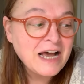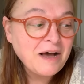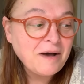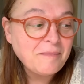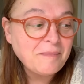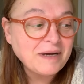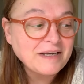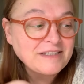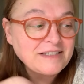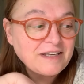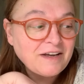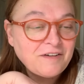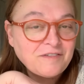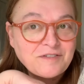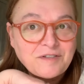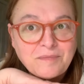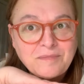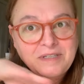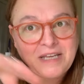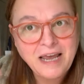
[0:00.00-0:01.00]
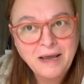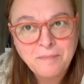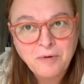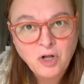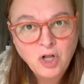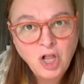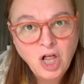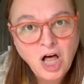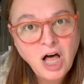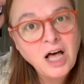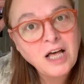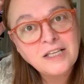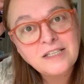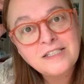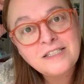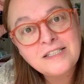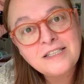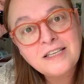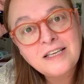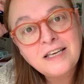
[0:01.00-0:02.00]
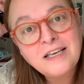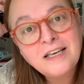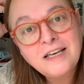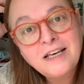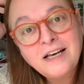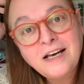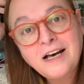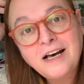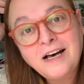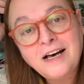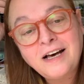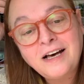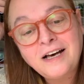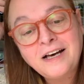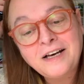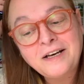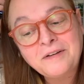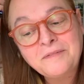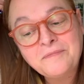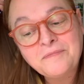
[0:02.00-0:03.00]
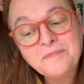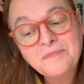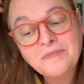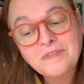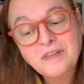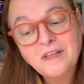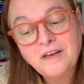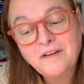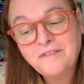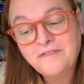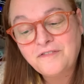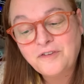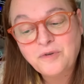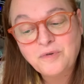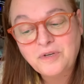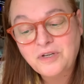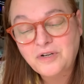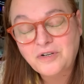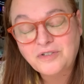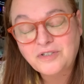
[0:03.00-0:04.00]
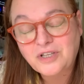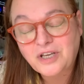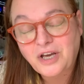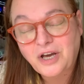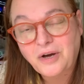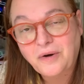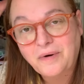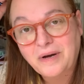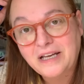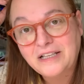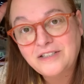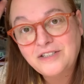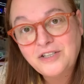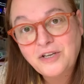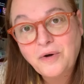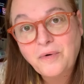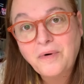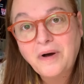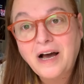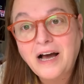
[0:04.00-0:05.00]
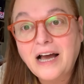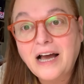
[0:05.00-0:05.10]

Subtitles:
myself some tablecloths a few years ago. And so